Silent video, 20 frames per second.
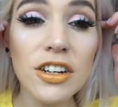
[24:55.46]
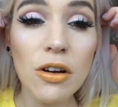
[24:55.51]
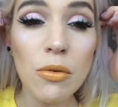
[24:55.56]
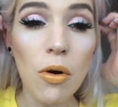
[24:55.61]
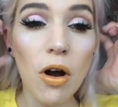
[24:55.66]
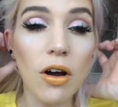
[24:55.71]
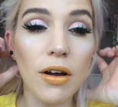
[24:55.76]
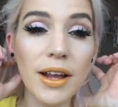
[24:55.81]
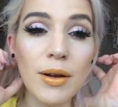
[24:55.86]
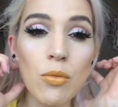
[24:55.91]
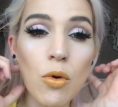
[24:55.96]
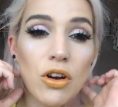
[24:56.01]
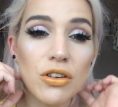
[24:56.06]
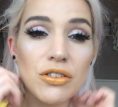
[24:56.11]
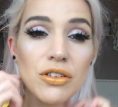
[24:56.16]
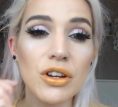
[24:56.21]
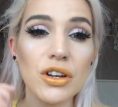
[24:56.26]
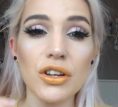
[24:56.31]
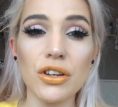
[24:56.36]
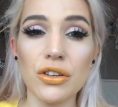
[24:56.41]
Do you know what? It
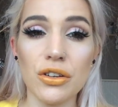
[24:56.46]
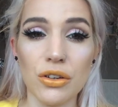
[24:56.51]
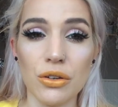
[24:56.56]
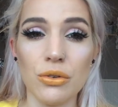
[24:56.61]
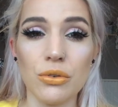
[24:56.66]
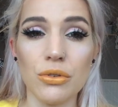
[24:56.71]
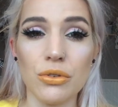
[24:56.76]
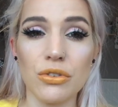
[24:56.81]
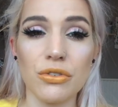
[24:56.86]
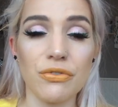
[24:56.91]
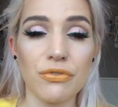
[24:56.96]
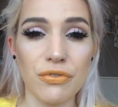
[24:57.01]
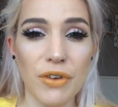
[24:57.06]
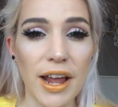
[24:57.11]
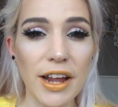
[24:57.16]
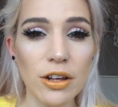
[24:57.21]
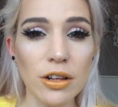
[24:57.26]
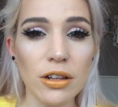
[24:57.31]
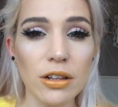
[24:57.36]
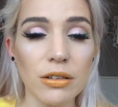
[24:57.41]
wasn't a huge
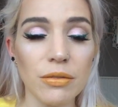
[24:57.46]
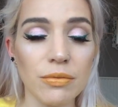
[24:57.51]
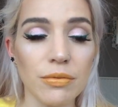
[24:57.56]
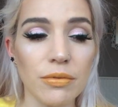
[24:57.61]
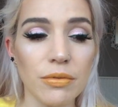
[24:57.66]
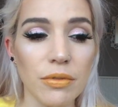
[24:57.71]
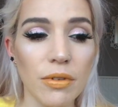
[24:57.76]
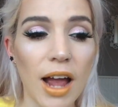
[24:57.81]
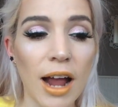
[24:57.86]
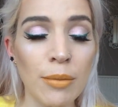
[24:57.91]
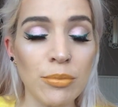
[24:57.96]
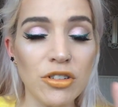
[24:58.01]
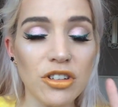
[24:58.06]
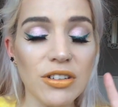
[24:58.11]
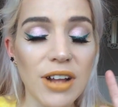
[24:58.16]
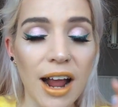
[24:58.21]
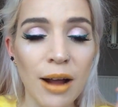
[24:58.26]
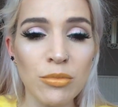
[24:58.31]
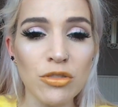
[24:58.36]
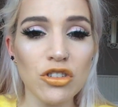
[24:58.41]
fail. I'm
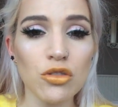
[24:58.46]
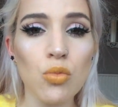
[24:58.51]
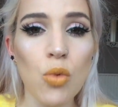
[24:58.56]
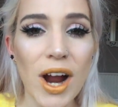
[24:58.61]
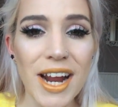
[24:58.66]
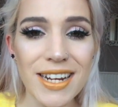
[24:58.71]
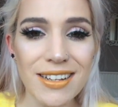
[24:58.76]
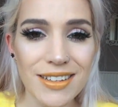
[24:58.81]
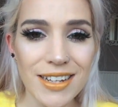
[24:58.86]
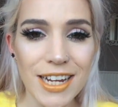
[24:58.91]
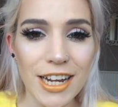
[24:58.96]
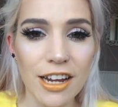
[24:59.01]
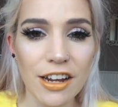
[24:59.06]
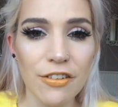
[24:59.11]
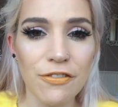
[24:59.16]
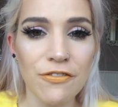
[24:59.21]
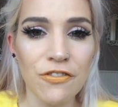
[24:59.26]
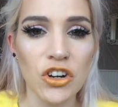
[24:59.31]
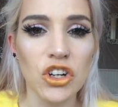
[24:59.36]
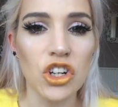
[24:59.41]
just
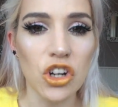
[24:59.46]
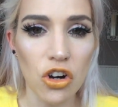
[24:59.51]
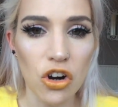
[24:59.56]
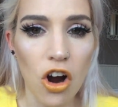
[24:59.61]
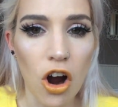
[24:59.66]
waiting for your